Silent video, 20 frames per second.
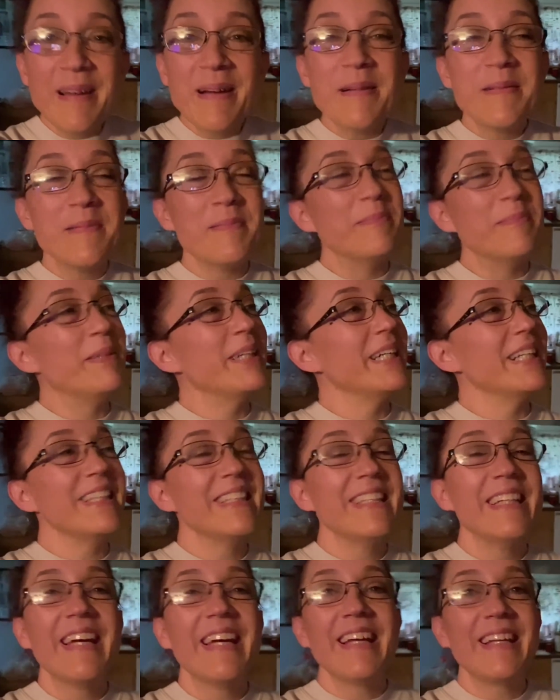But
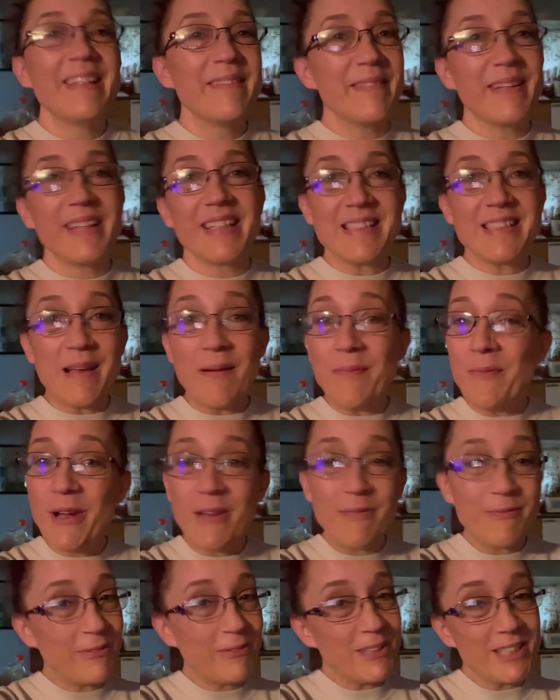anyways, I'm
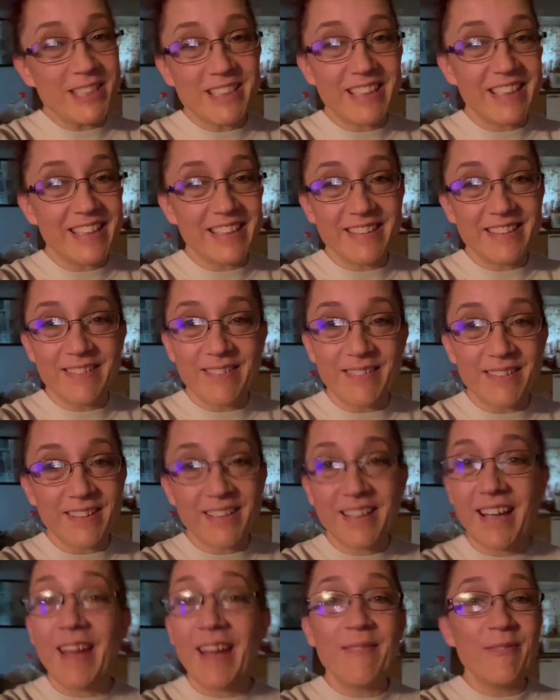waiting for it to get dark
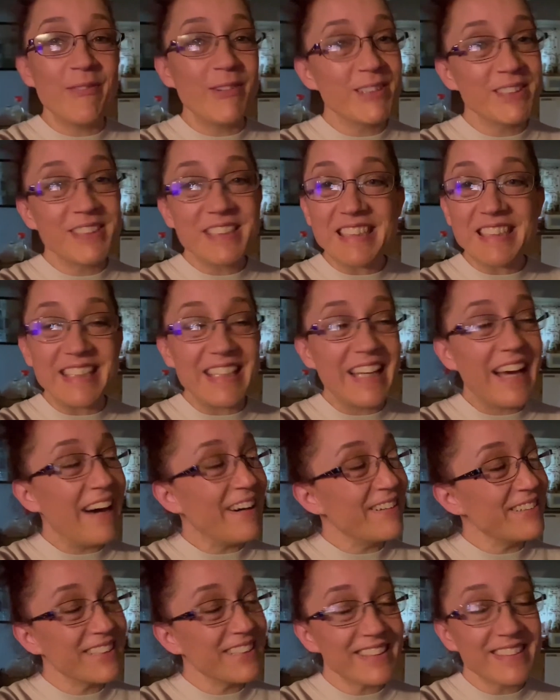and we'll see
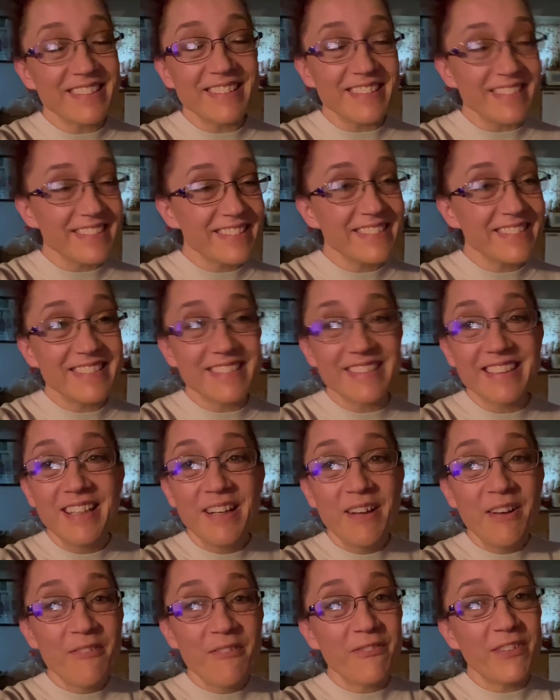how it looks.
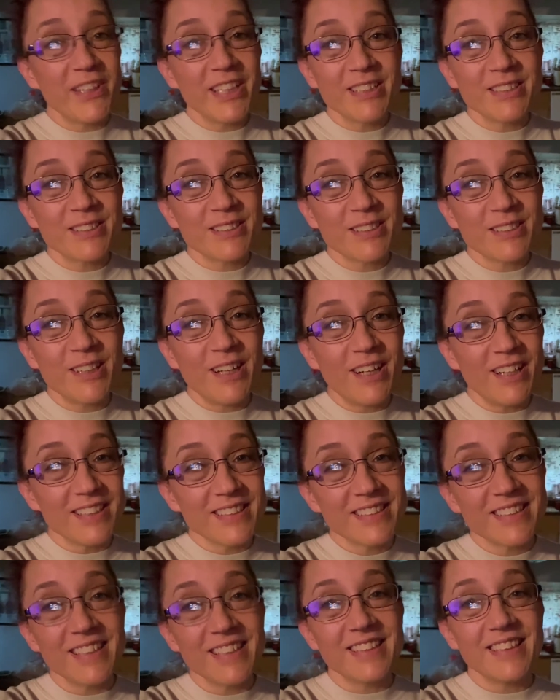Fingers
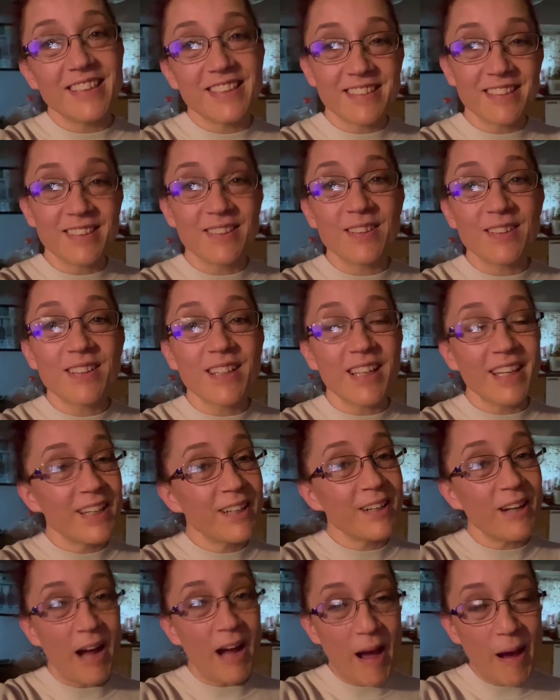crossed it doesn't look like
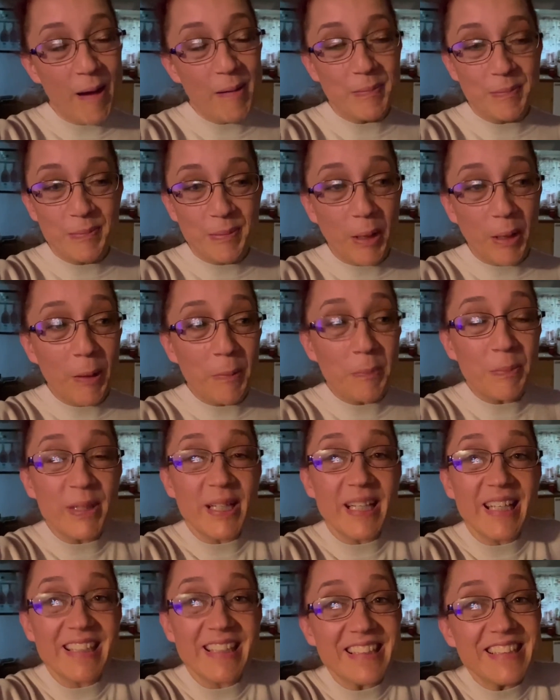crap, but
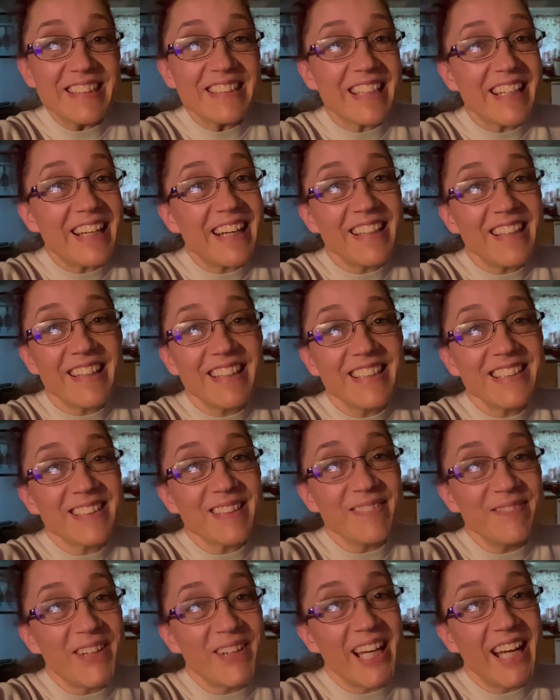at least I got lights on
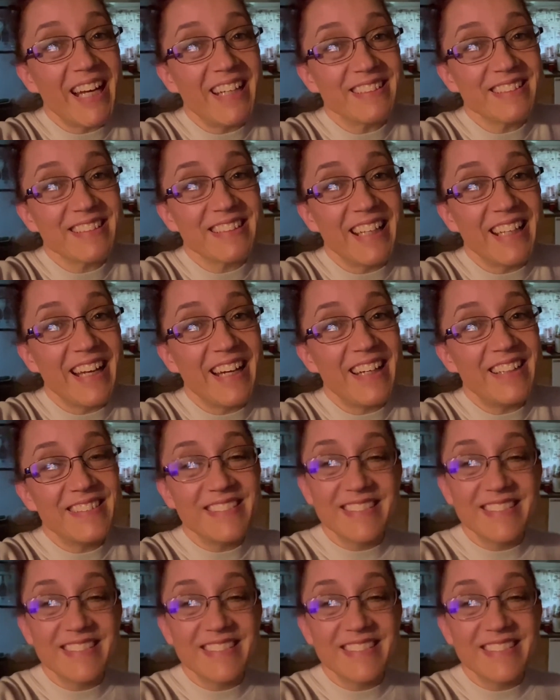my house now.